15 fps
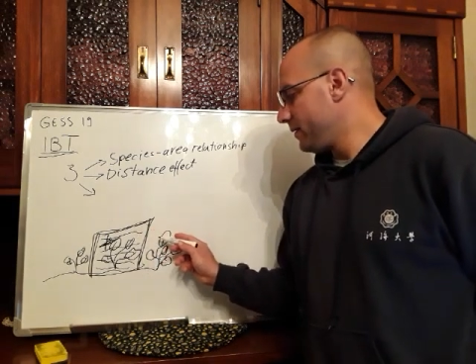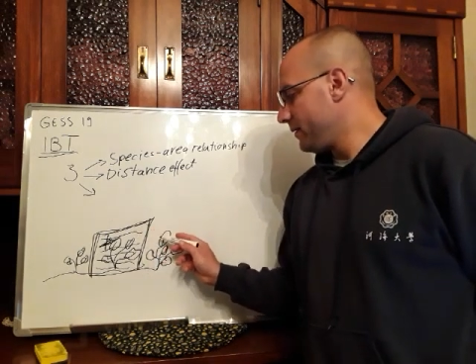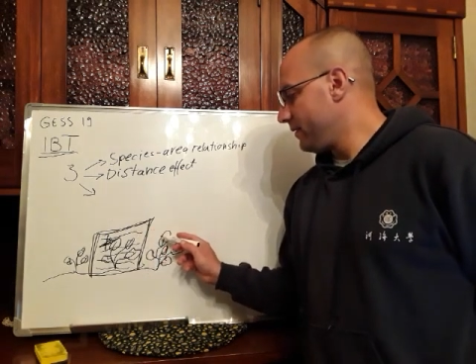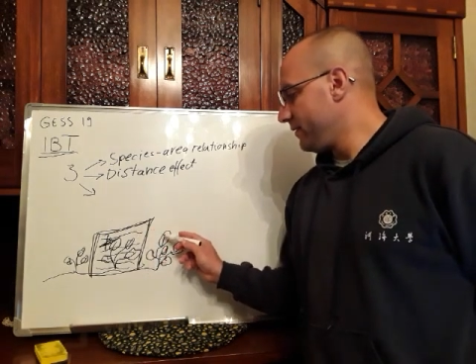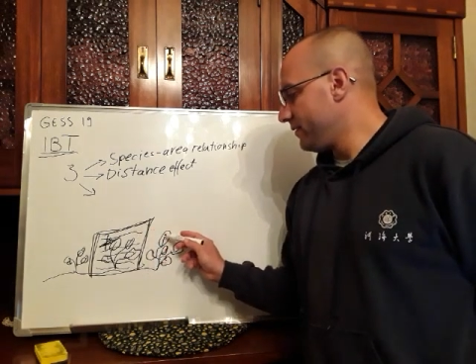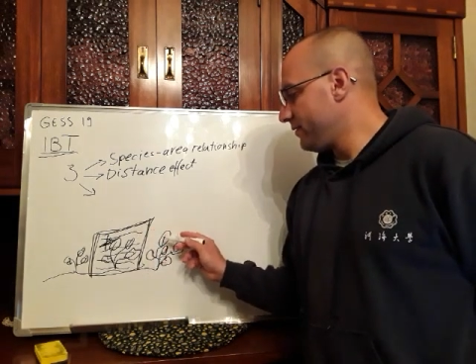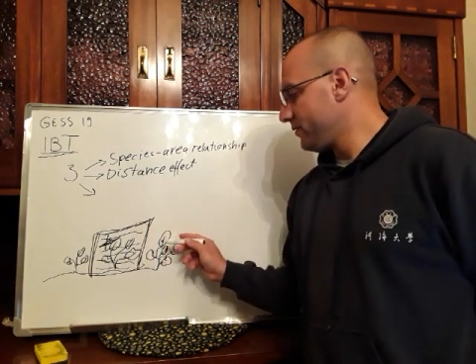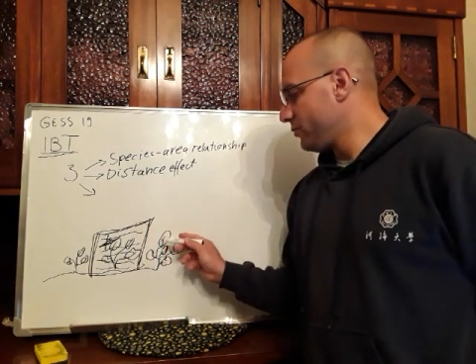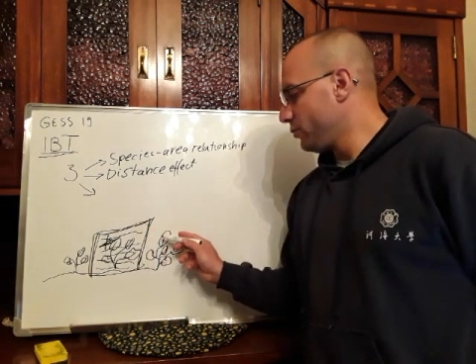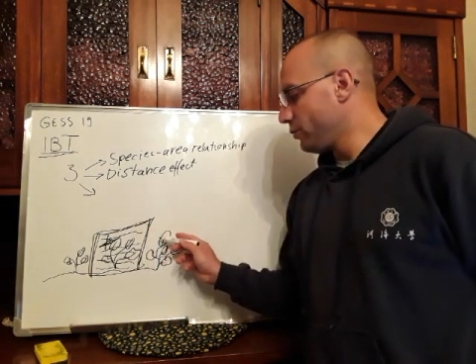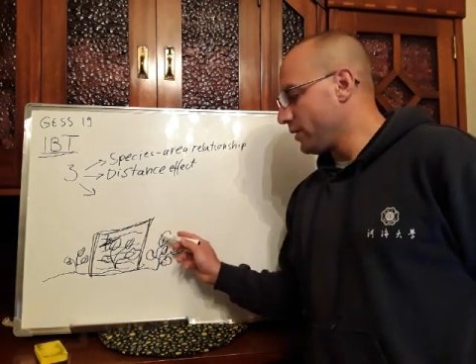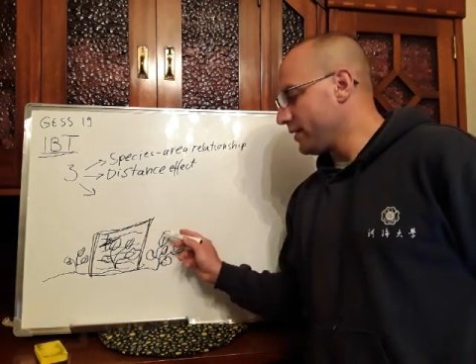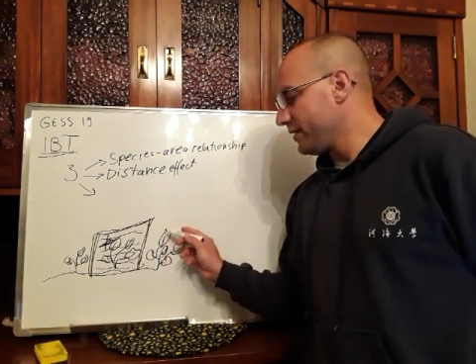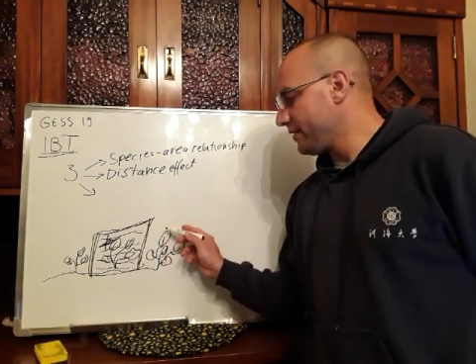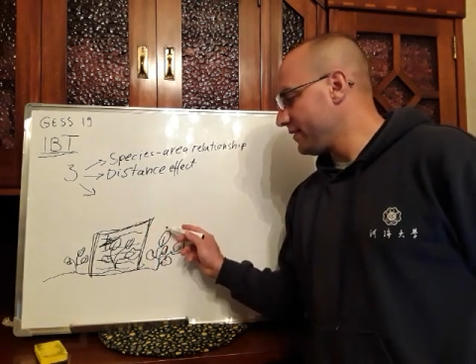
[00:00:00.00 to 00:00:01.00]
is to
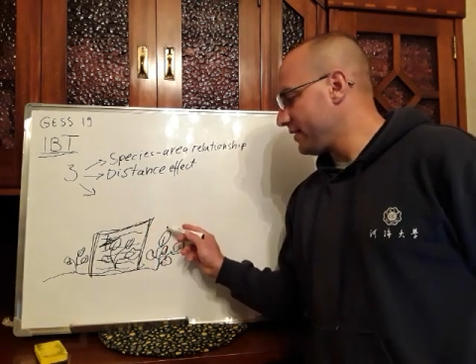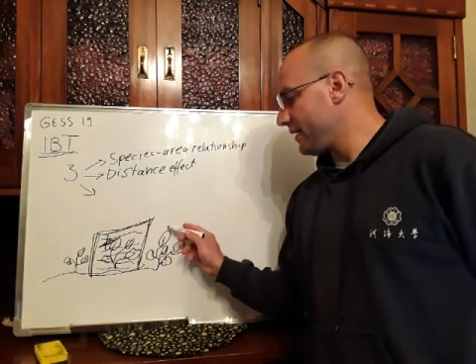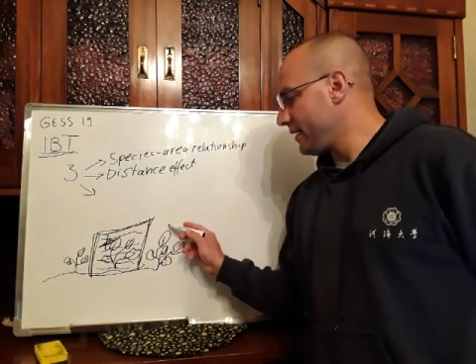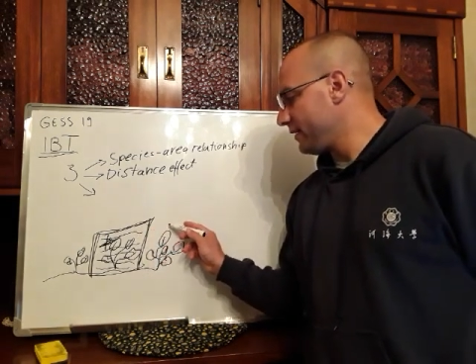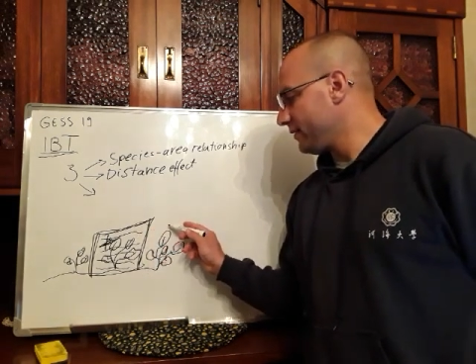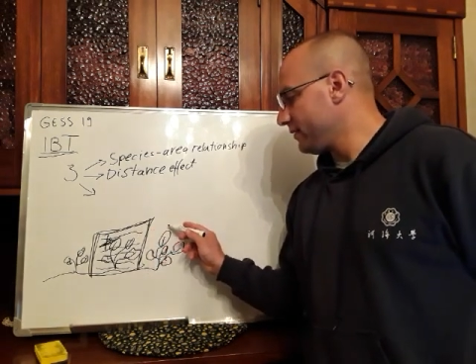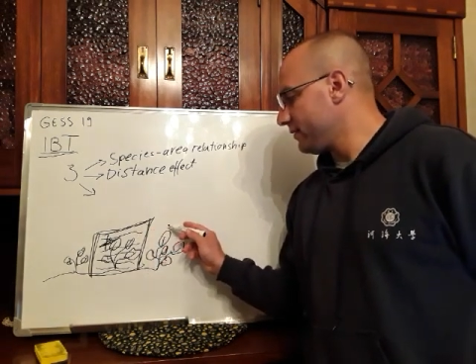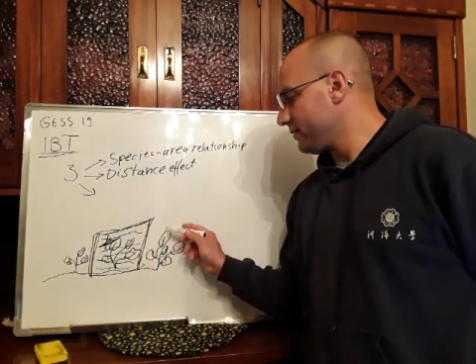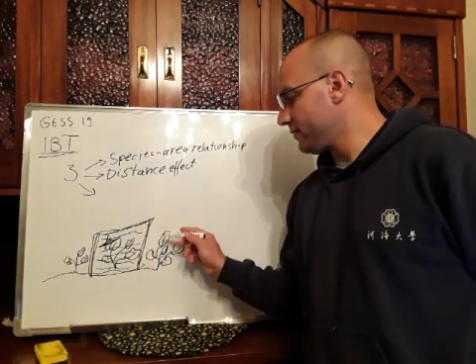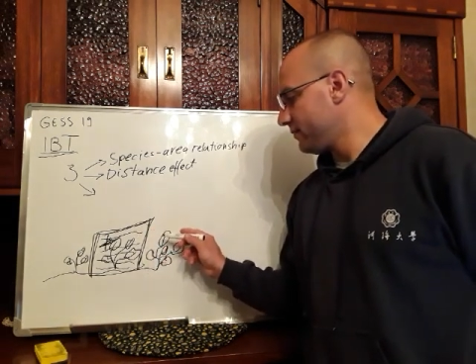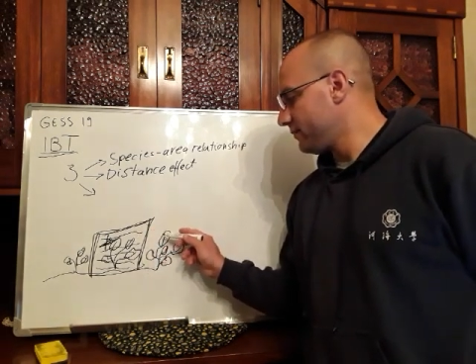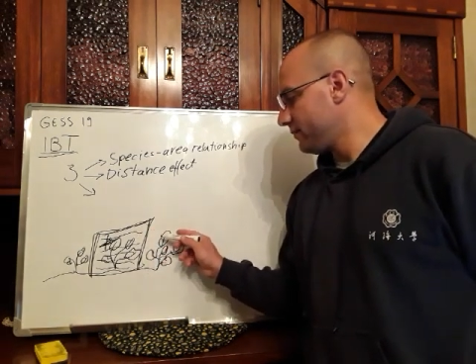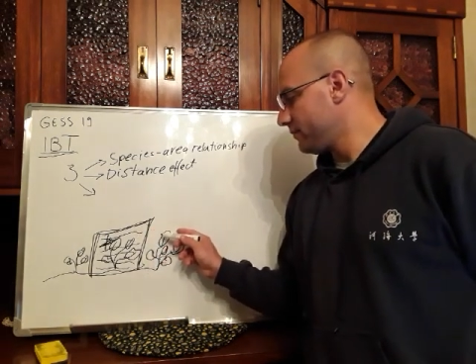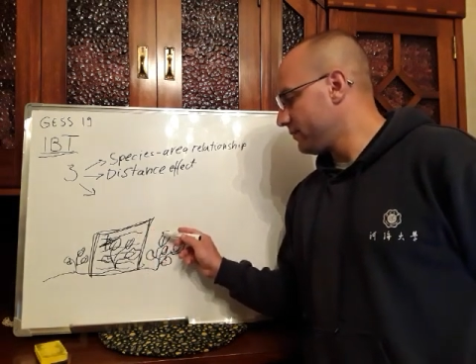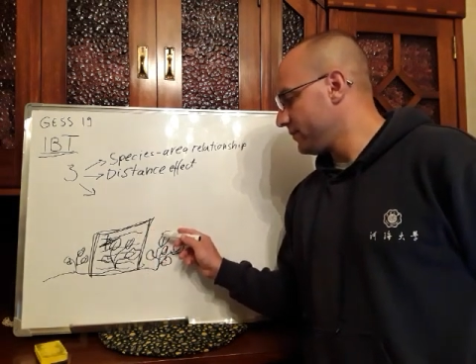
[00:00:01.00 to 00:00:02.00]
what extent
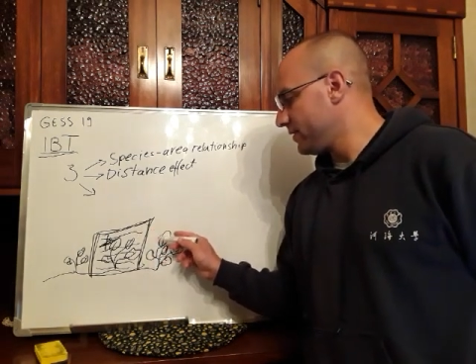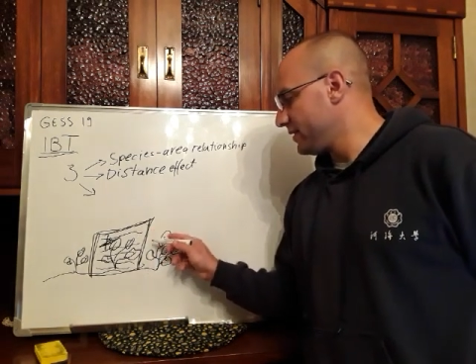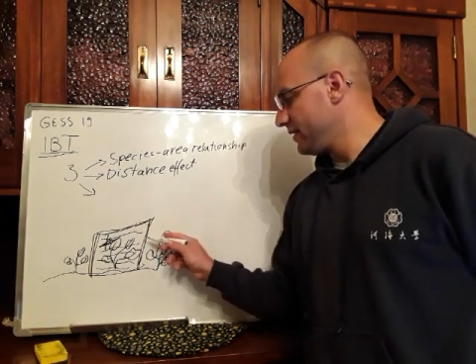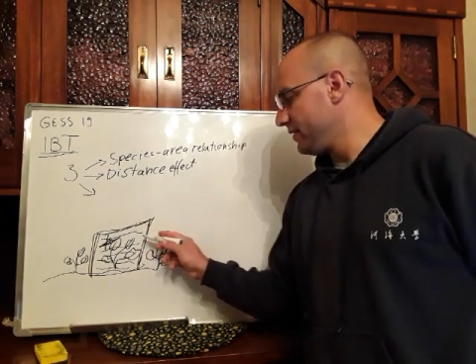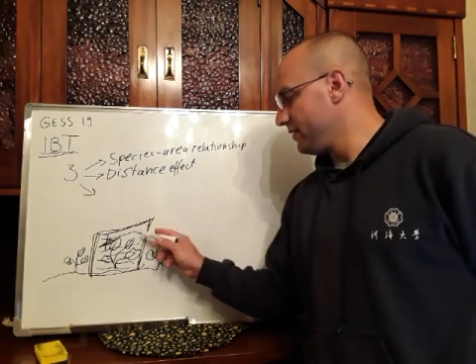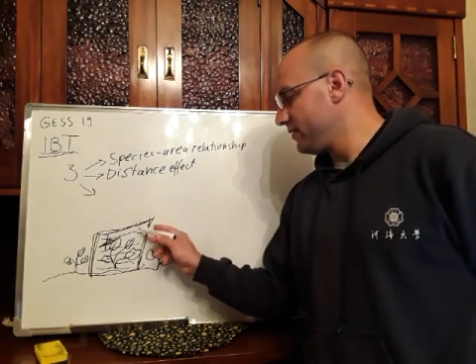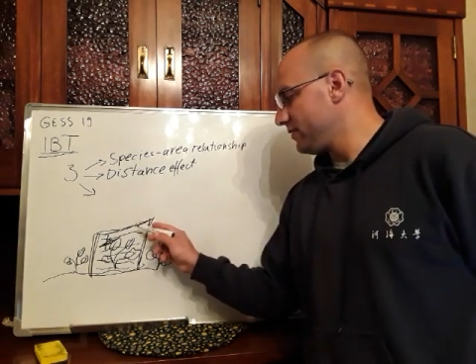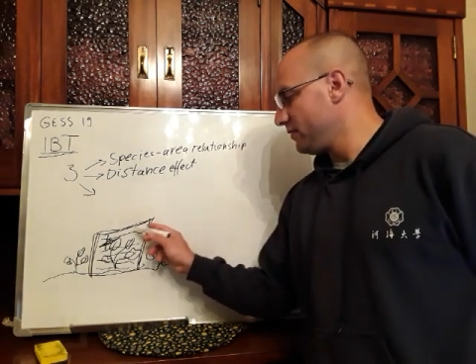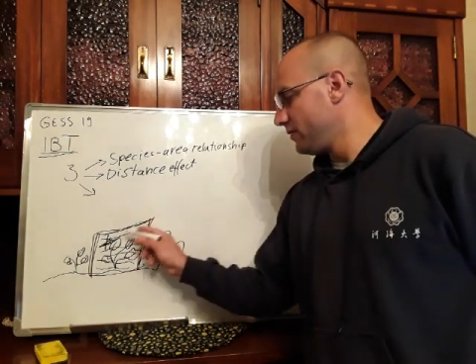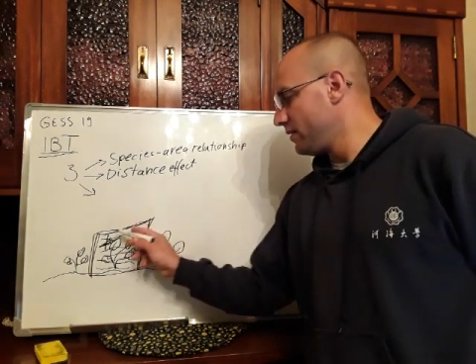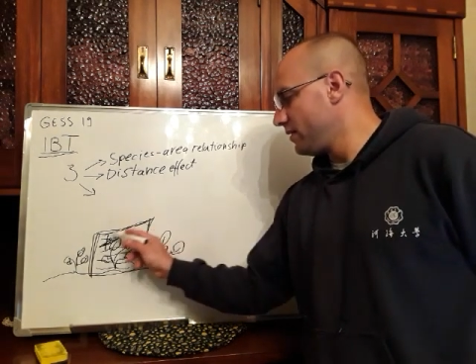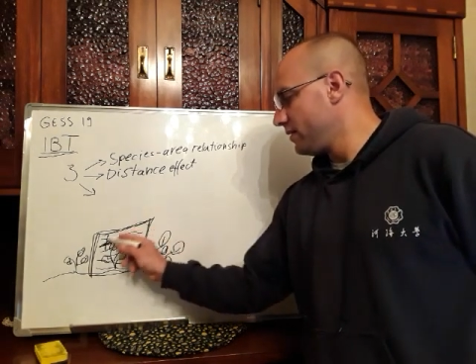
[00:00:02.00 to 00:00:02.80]
these